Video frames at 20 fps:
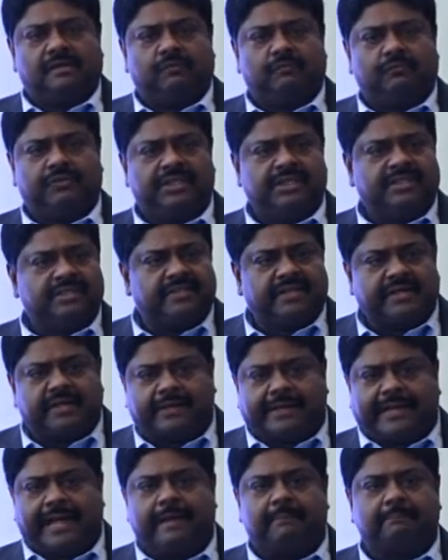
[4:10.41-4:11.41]
within
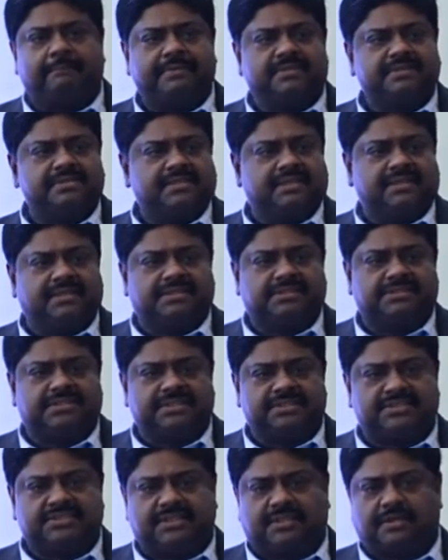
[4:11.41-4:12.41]
their campus there
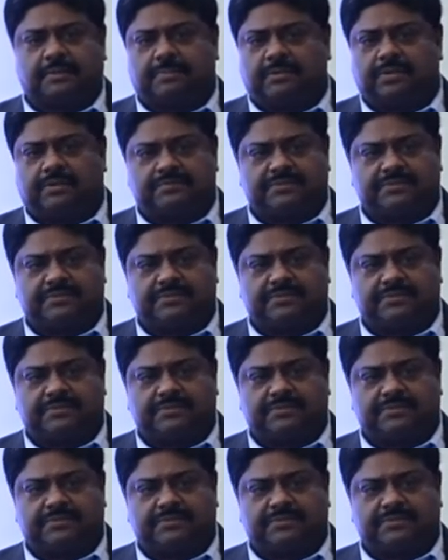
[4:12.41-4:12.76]
exists a couple